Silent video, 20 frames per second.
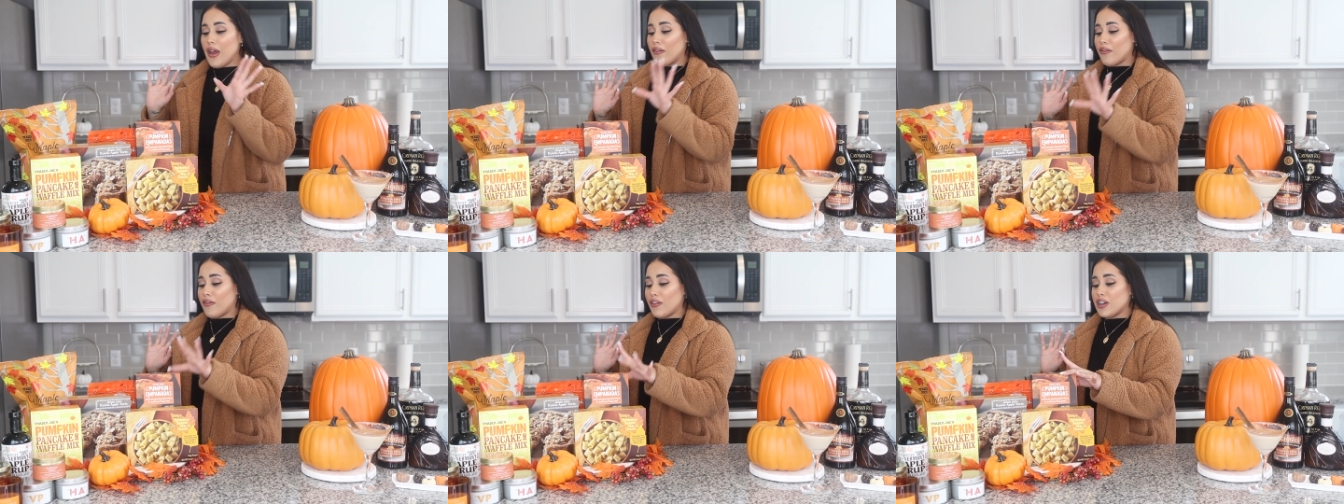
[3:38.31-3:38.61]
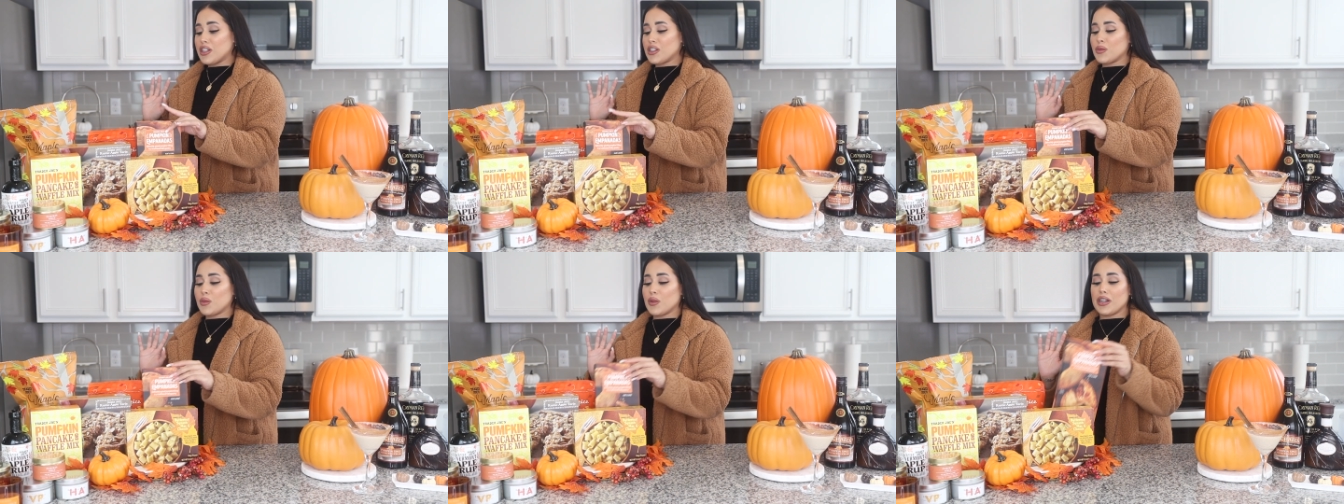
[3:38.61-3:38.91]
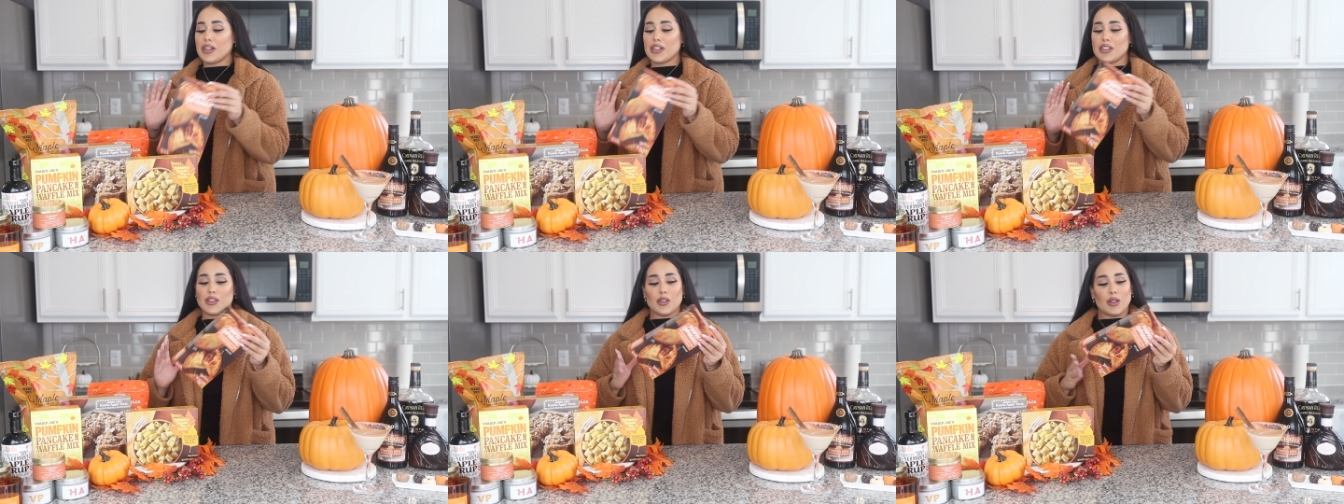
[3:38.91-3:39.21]
First, we're
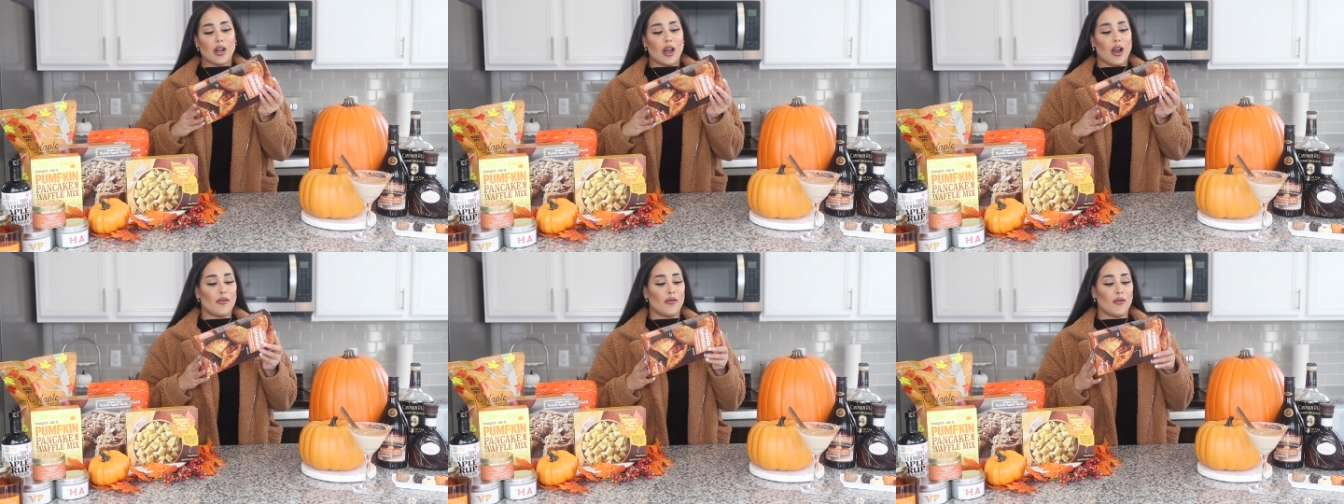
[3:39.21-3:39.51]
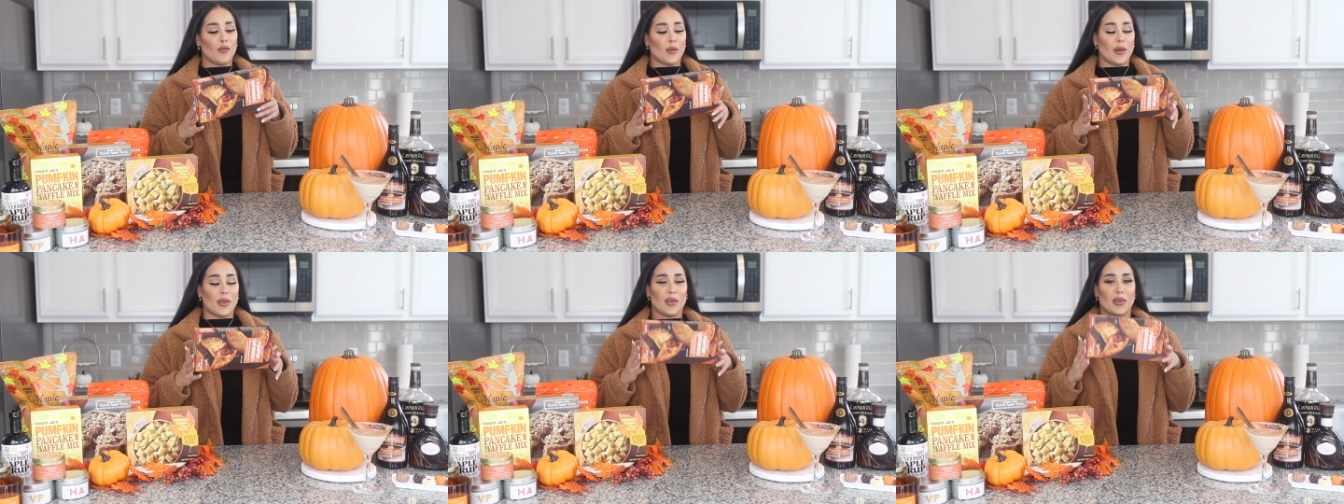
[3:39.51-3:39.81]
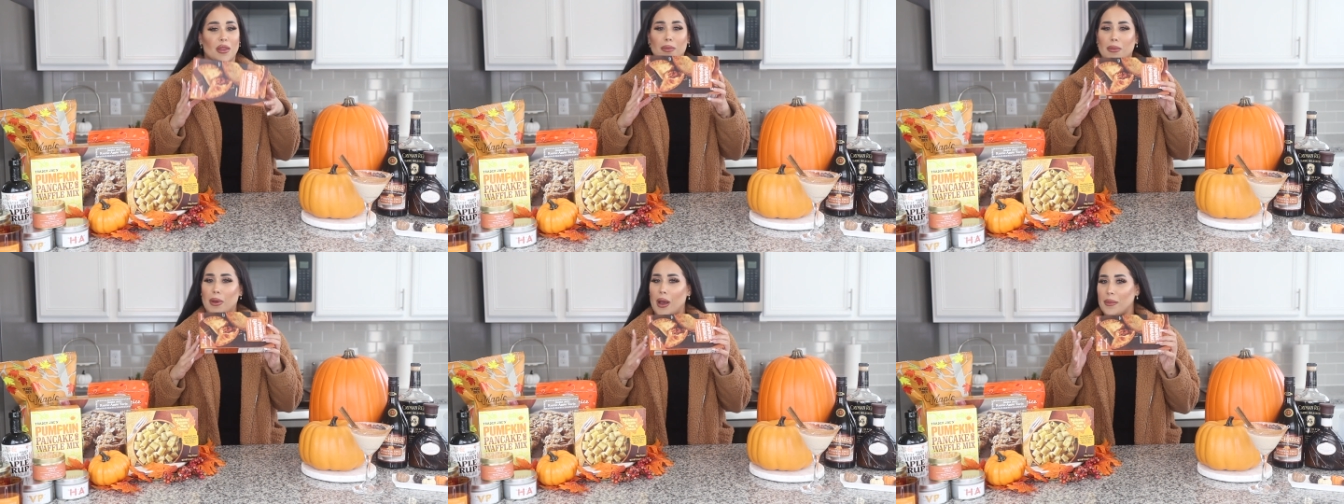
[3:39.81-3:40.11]
gonna start off
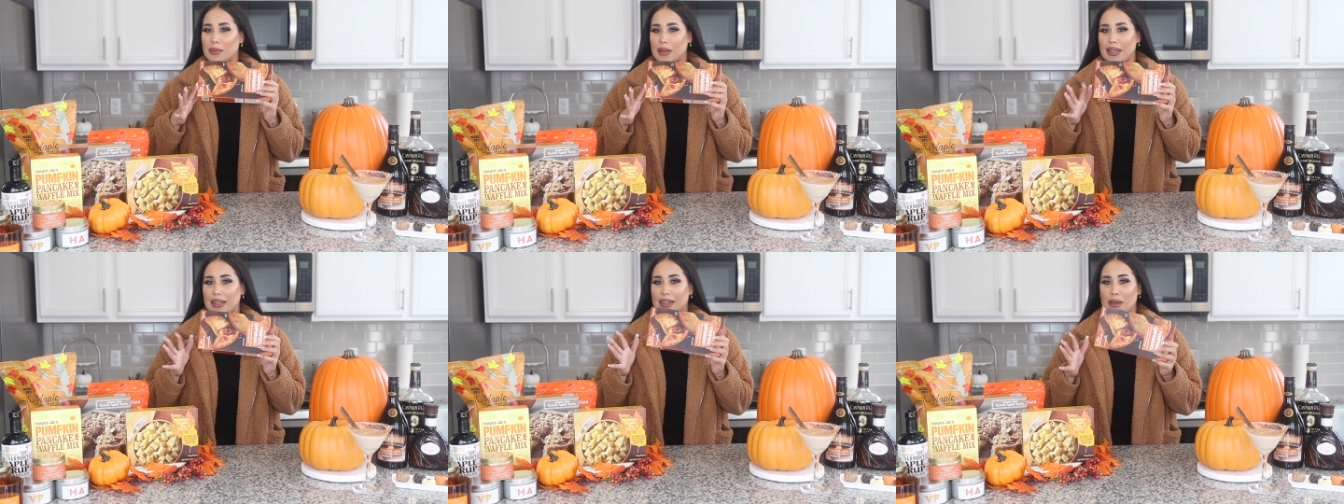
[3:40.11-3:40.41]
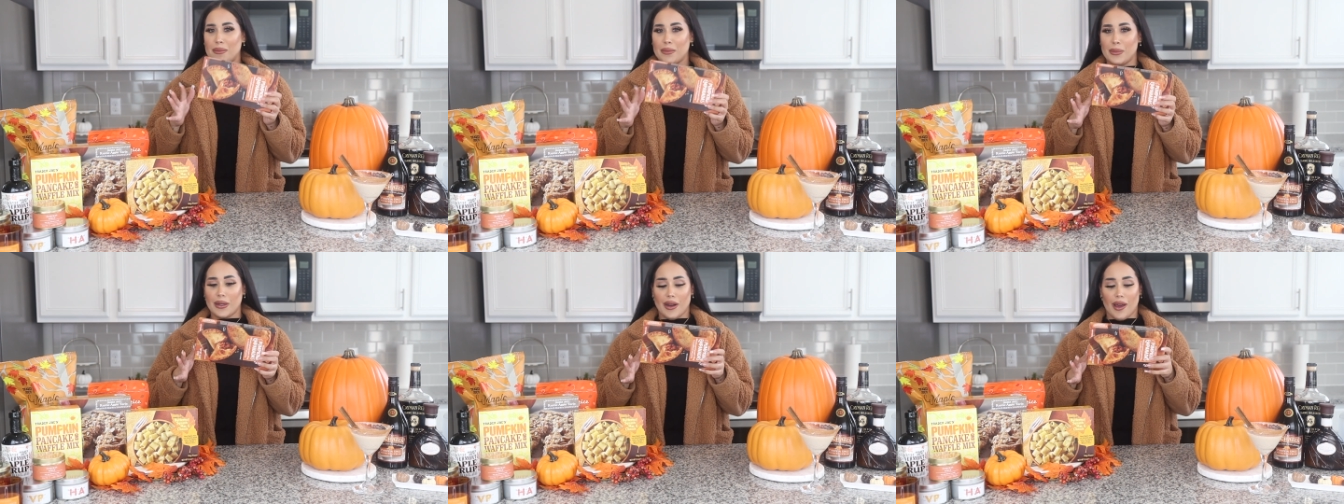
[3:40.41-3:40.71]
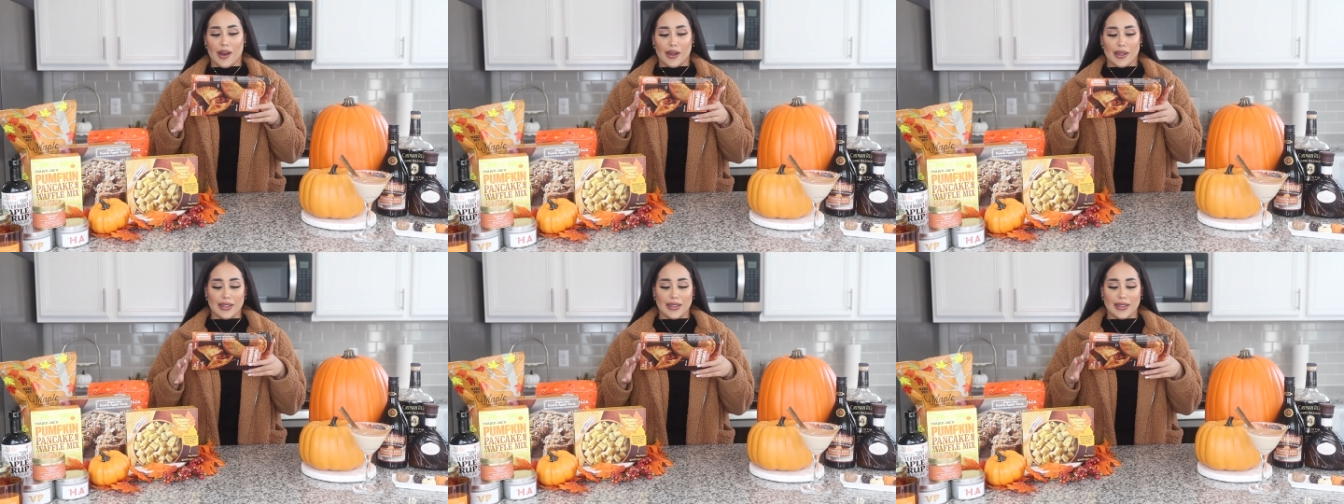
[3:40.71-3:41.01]
with the pumpkin
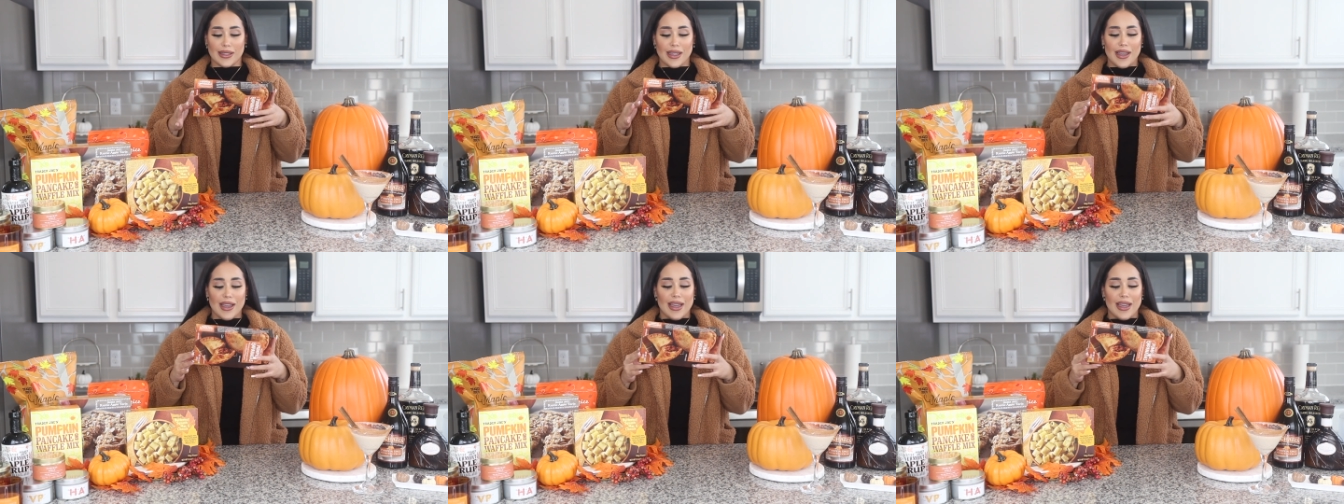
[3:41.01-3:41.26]
empanadas.